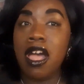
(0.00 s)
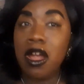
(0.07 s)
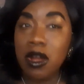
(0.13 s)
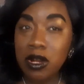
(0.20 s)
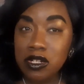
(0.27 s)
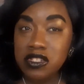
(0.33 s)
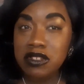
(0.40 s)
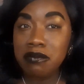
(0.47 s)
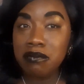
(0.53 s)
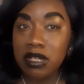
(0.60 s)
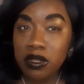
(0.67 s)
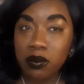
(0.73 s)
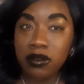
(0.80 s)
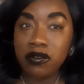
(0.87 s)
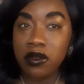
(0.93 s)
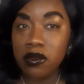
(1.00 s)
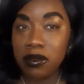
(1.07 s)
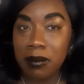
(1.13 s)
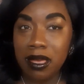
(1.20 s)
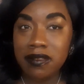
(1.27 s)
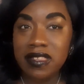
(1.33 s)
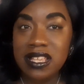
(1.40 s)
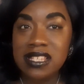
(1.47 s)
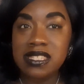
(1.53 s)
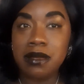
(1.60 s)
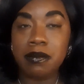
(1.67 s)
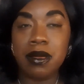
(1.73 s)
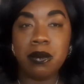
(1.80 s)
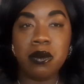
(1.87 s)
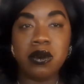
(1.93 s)
heard some mixed reviews about this. Some
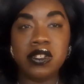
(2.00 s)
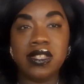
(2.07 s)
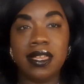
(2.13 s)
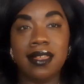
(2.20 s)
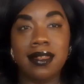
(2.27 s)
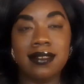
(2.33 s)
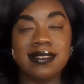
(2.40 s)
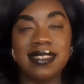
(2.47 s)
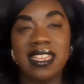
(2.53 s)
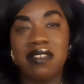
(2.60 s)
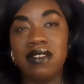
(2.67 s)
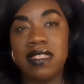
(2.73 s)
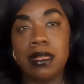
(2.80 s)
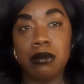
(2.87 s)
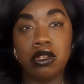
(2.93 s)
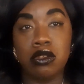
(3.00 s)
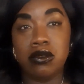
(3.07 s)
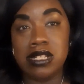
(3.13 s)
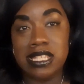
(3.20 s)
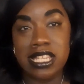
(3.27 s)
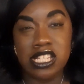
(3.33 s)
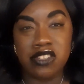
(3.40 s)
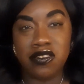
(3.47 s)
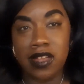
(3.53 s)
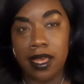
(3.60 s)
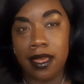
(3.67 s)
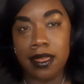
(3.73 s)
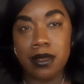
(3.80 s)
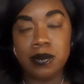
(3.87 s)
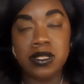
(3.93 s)
people were saying it's giving them unisex
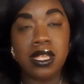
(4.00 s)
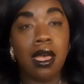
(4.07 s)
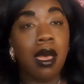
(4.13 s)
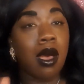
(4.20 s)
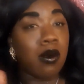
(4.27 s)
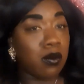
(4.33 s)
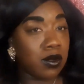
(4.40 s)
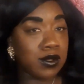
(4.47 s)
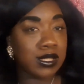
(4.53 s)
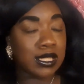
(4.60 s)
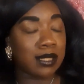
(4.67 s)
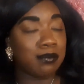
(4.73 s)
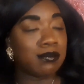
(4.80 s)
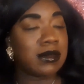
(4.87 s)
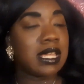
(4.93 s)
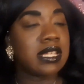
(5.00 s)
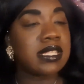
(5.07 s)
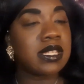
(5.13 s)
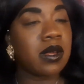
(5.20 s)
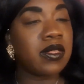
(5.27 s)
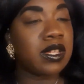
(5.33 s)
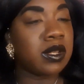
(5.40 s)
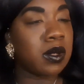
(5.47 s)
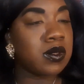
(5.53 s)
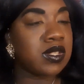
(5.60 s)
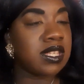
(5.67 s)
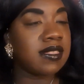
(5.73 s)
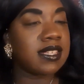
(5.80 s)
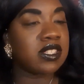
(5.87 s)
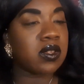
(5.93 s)
vibes. We'll see. So the notes
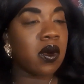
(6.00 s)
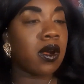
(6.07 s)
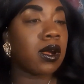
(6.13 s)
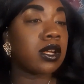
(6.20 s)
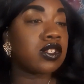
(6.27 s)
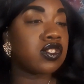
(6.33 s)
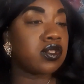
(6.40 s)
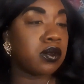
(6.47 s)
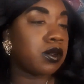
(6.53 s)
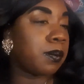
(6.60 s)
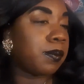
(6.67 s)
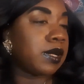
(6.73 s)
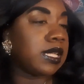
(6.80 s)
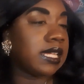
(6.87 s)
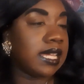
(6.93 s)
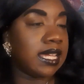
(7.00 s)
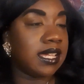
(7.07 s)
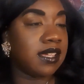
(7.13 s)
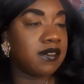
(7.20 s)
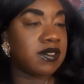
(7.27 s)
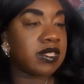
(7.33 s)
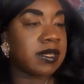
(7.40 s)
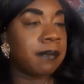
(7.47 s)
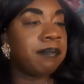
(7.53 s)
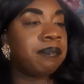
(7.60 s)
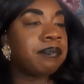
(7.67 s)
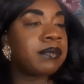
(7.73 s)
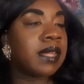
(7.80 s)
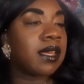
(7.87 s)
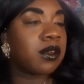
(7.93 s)
in this are juniper leaves,
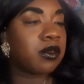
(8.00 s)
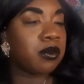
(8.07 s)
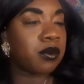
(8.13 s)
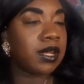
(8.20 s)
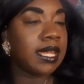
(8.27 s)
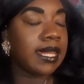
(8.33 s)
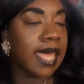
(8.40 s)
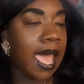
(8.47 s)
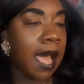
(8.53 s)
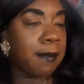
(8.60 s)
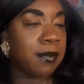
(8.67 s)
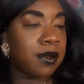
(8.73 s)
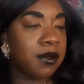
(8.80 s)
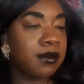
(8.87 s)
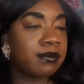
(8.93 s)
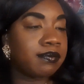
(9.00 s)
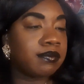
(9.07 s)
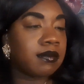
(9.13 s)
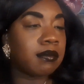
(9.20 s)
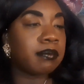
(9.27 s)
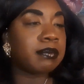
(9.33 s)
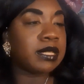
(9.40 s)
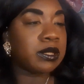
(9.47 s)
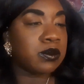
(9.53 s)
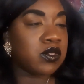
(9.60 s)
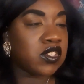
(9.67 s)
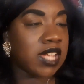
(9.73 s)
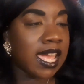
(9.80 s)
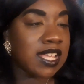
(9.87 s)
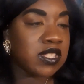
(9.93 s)
green apple, blue
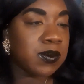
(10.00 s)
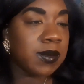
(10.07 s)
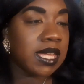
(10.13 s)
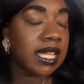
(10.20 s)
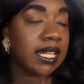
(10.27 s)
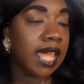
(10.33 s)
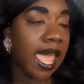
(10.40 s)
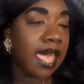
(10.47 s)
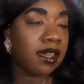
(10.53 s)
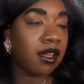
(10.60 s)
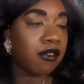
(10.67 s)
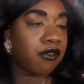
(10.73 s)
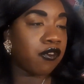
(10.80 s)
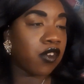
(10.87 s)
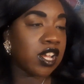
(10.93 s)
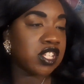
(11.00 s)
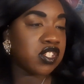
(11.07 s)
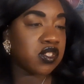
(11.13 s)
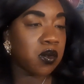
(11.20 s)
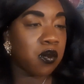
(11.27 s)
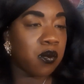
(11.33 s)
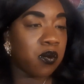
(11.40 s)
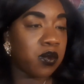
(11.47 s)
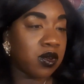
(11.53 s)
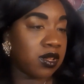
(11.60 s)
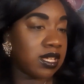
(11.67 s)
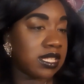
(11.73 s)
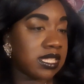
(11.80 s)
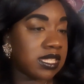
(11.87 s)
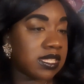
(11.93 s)
jasmine, and fresh
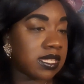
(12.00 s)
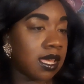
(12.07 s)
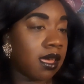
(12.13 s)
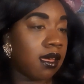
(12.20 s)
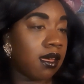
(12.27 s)
woods